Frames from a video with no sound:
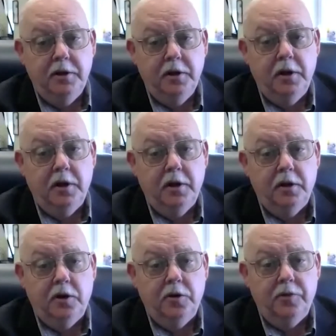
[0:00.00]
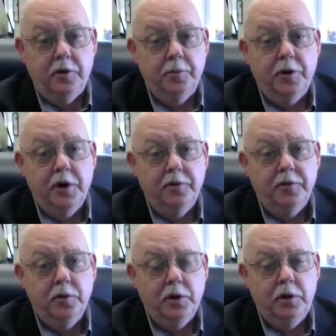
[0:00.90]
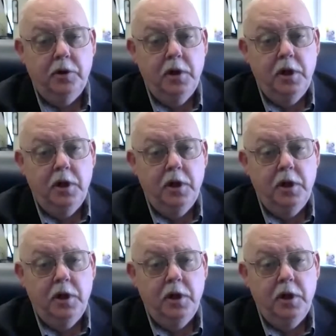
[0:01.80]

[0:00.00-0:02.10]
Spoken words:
our footprint, if you will.